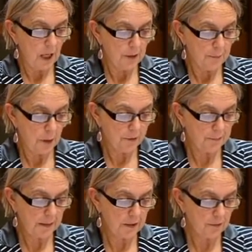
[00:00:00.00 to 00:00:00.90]
The
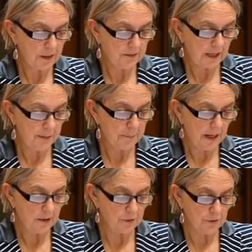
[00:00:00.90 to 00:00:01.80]
Prospect Greens
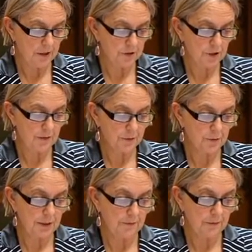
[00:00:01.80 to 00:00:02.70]
campaign strategy in the
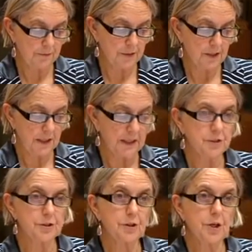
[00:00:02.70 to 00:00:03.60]
2015
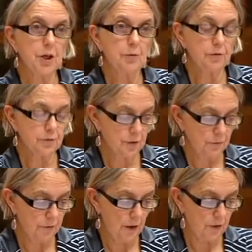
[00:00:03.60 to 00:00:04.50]
election was
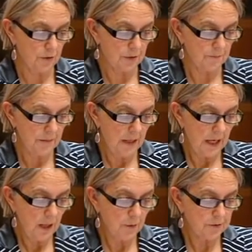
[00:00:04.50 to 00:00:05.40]
twofold.
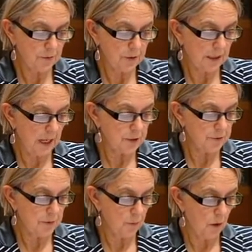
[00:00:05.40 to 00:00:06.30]
It was to engage
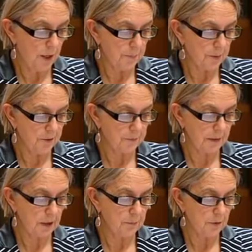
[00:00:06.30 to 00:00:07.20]
with the wider
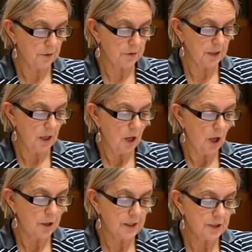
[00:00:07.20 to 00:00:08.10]
Prospect community
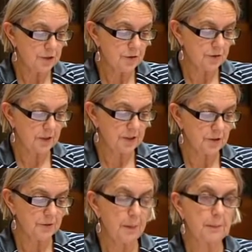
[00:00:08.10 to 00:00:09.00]
on issues such
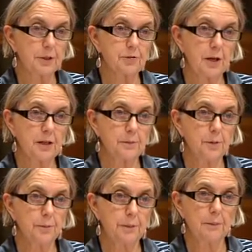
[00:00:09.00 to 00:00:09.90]
as public
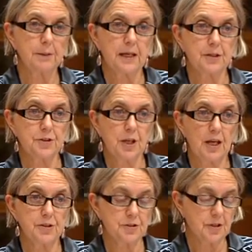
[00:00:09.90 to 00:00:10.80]
transport, public
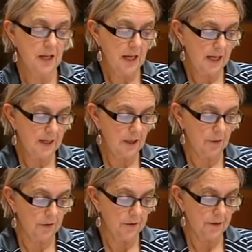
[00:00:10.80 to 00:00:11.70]
education and
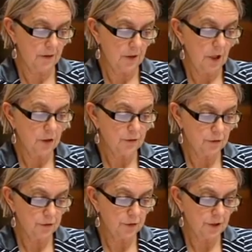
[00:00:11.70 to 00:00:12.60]
health.
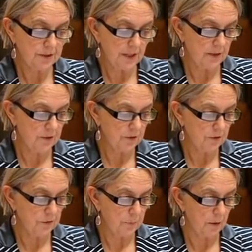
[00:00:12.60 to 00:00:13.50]
Sujan attended
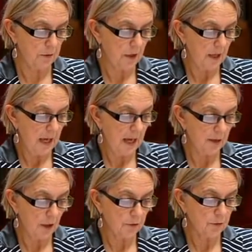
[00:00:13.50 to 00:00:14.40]
and spoke at
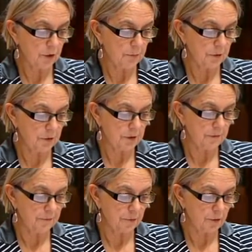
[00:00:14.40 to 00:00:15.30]
local community
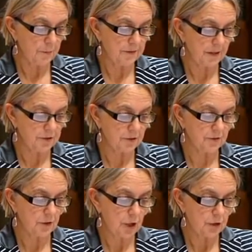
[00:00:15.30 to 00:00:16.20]
forums such
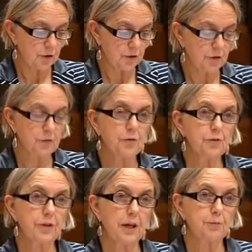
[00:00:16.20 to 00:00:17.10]
as Unions New
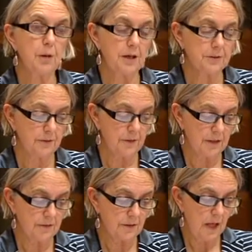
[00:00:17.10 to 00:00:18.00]
South Wales
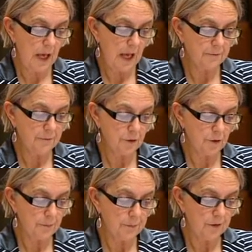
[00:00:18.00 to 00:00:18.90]
events and
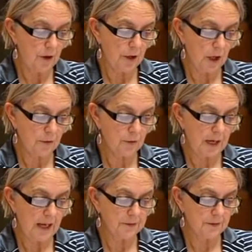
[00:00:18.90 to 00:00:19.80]
forums on local
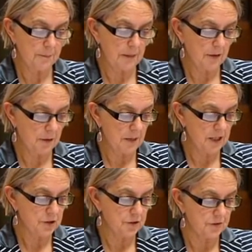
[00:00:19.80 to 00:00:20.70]
council
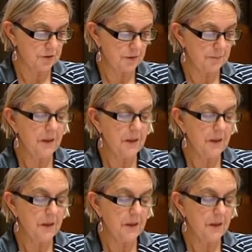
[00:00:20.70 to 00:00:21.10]
amalgamations.